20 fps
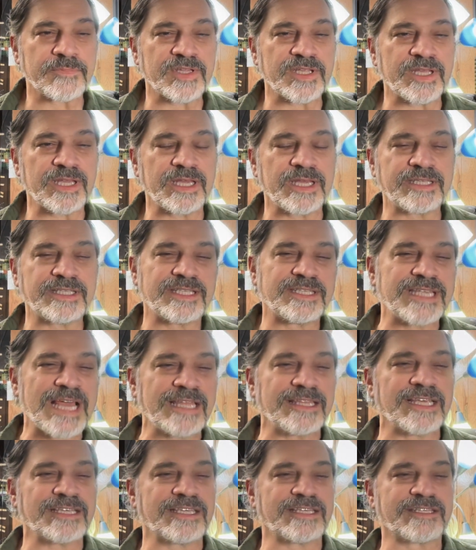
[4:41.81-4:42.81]
It's
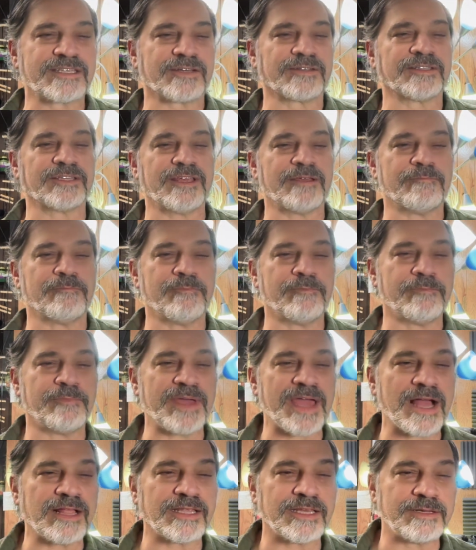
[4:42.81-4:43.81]
not necessarily a
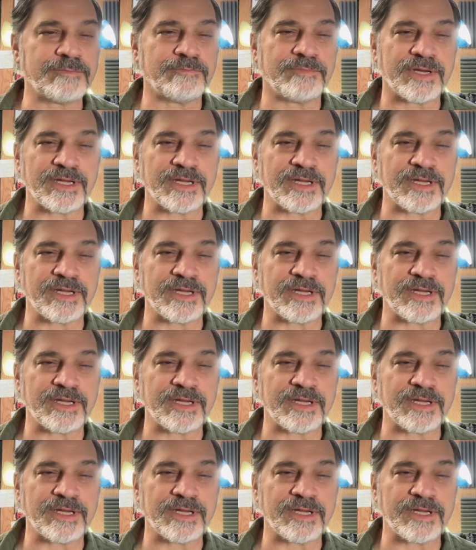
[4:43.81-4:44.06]
ballad,